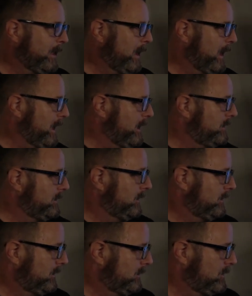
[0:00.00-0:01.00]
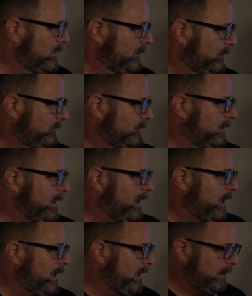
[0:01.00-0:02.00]
And notice
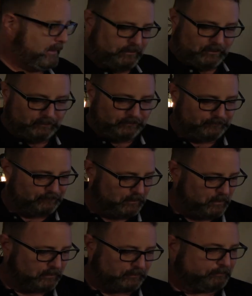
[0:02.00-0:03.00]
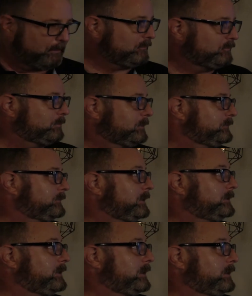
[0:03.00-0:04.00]
that those 4 special ones I
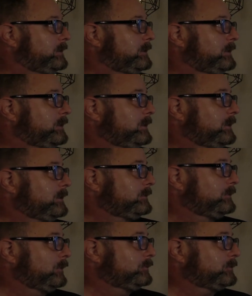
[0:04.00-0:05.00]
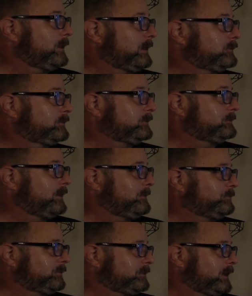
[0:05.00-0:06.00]
did, those are actually
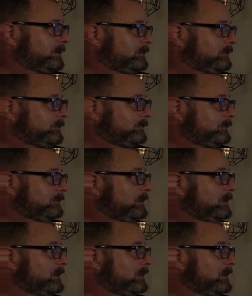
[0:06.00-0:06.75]
type selectors,